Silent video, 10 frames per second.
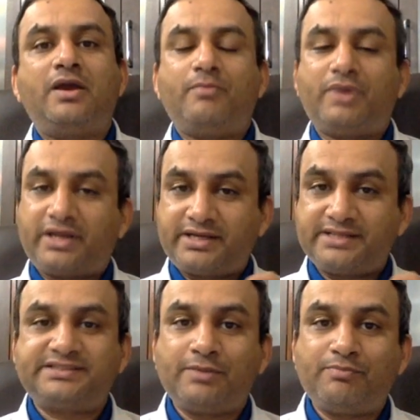but it
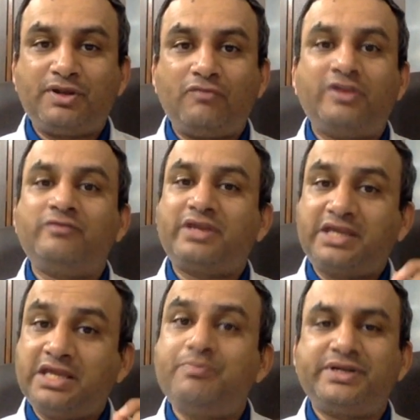is simple when we
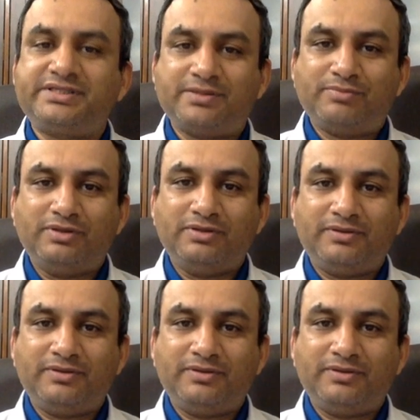keep it simple.